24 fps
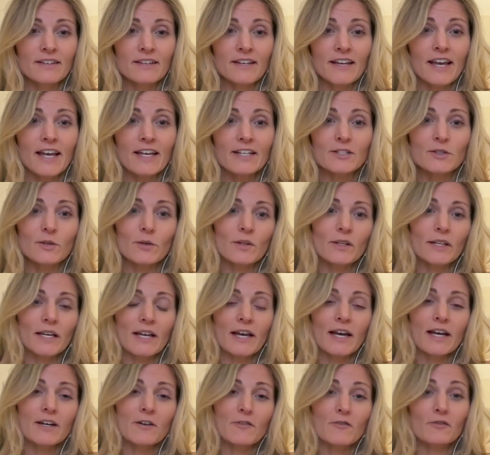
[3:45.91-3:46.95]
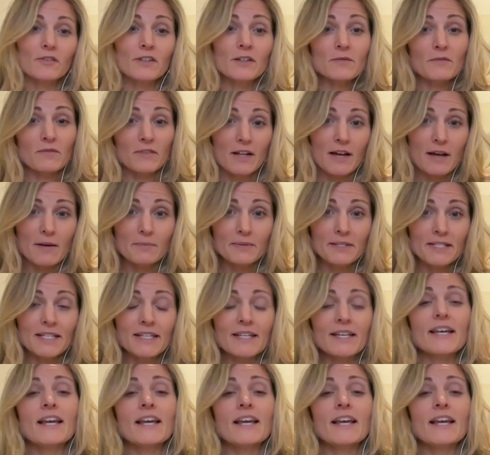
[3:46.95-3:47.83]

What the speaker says: And so it like kind of flip flops.